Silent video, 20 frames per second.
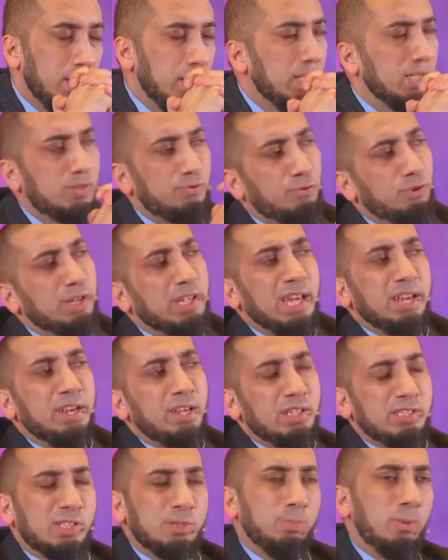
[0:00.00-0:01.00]
Is
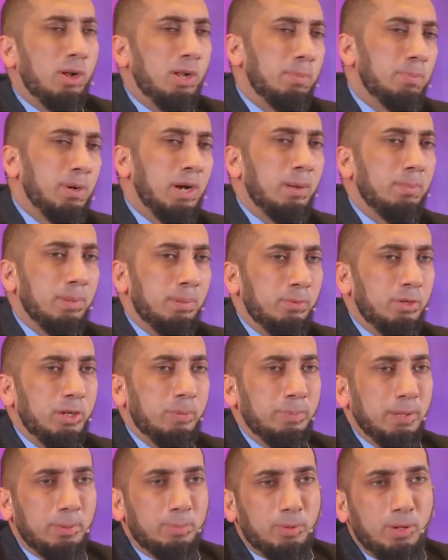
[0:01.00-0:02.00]
forgetting a small problem or a
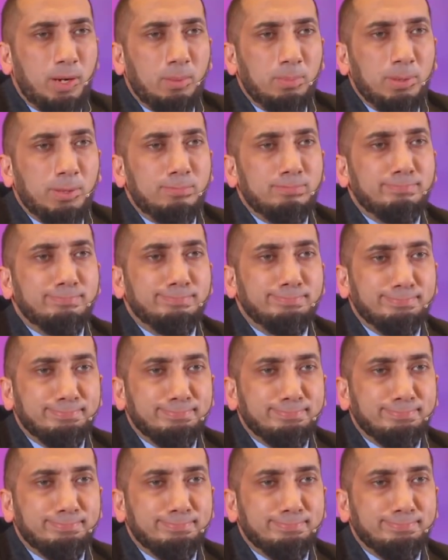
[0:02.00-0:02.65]
big problem?